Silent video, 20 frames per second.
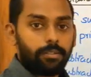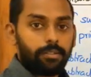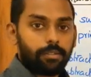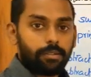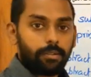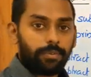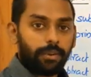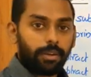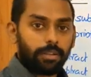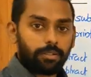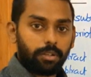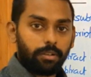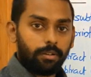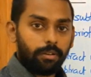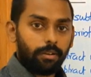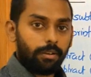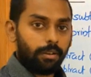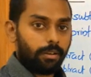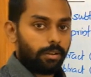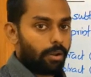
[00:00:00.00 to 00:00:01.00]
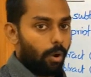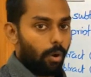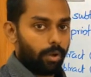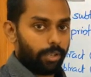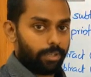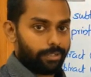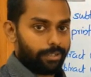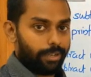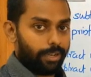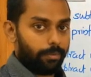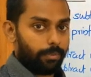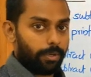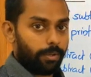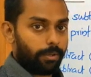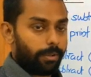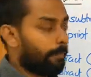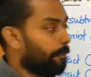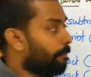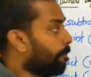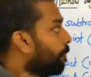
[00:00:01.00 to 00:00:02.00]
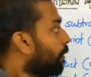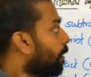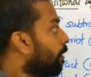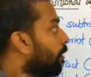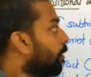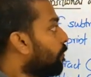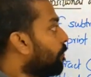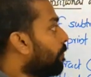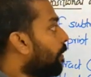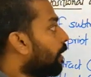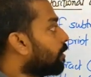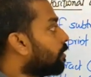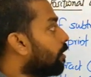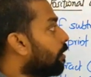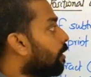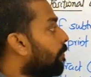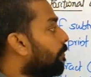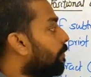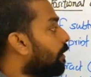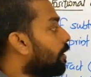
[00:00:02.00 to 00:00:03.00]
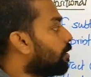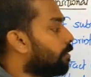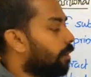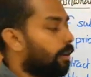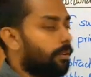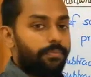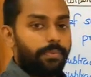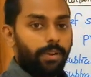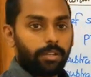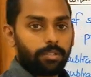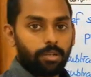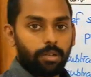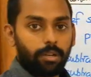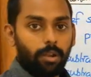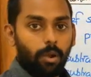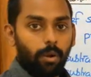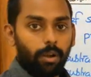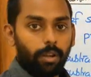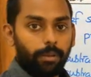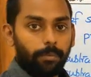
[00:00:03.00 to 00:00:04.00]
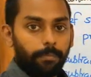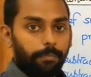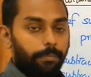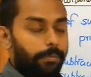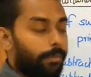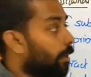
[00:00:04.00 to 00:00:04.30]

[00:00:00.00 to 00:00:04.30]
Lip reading: This is a function calling statement. Okay, function definition and function calling.